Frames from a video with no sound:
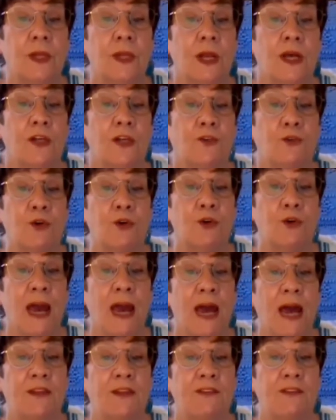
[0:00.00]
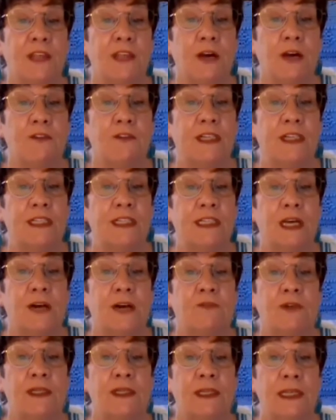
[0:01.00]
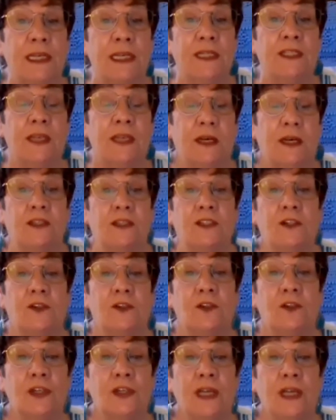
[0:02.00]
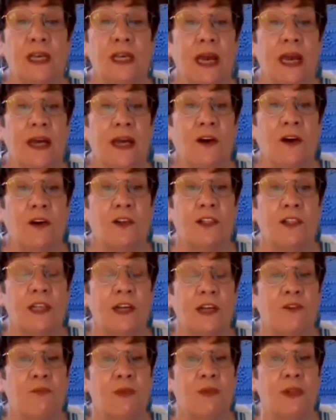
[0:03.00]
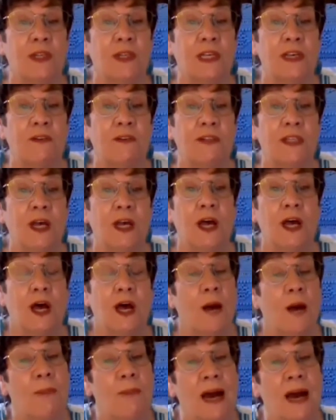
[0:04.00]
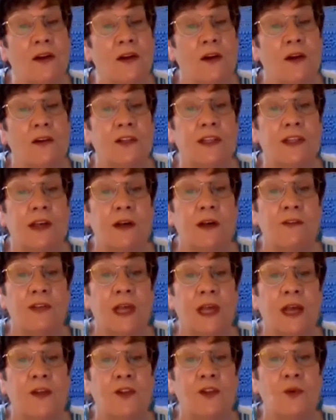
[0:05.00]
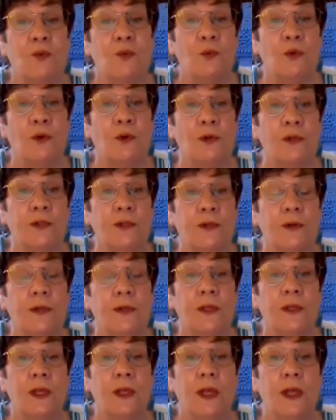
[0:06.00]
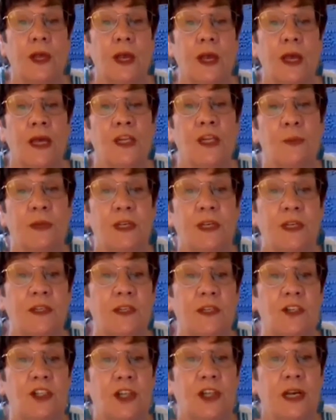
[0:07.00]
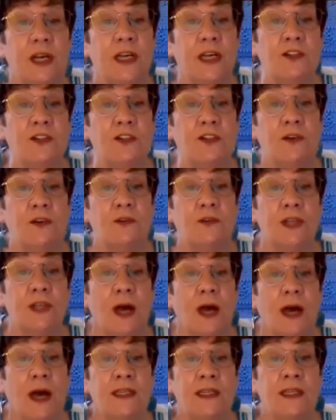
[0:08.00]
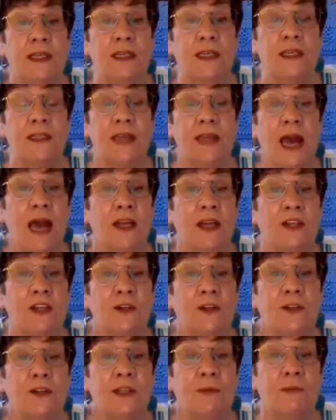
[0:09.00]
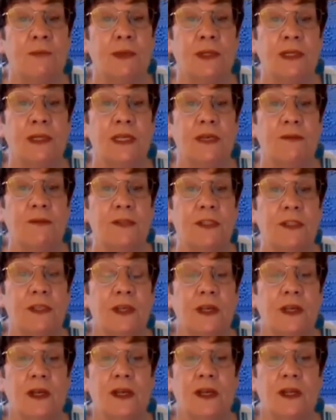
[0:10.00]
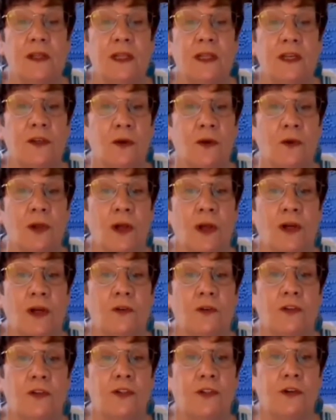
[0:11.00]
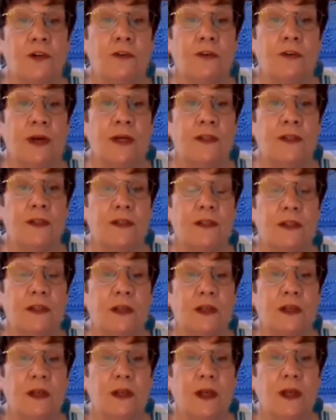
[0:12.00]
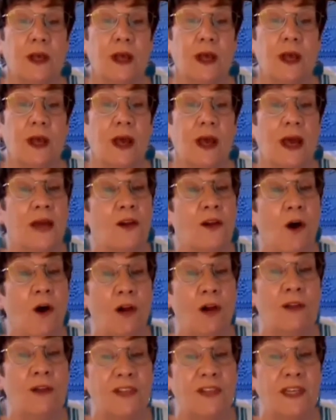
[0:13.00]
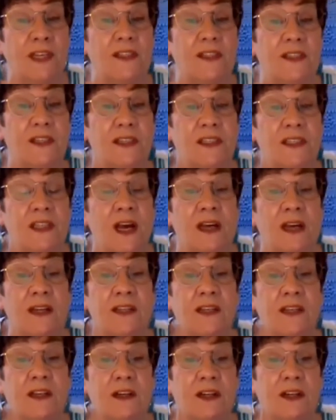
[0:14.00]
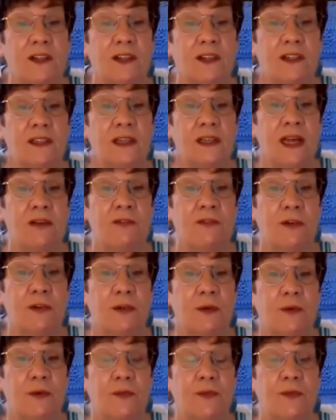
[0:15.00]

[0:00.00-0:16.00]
A true path of self-discovery leads us to looking at our set of beliefs about ourselves and the world, and to begin to change those ideas, attitudes, and beliefs that no longer serve us. And all of this is done at the conscious level.